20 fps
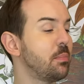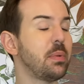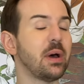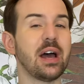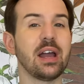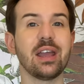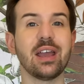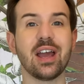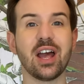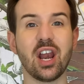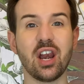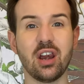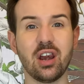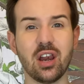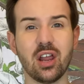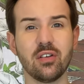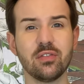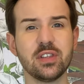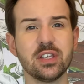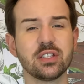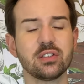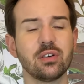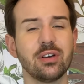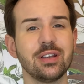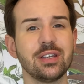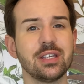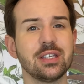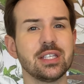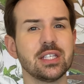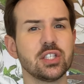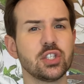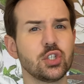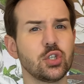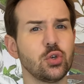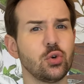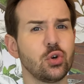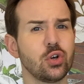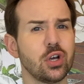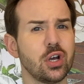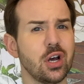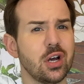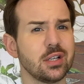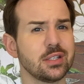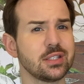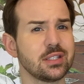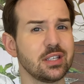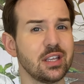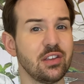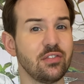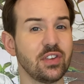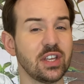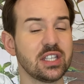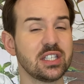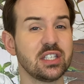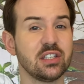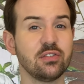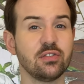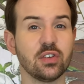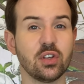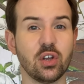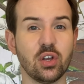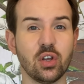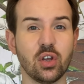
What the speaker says: I love this one. It is so cost effective.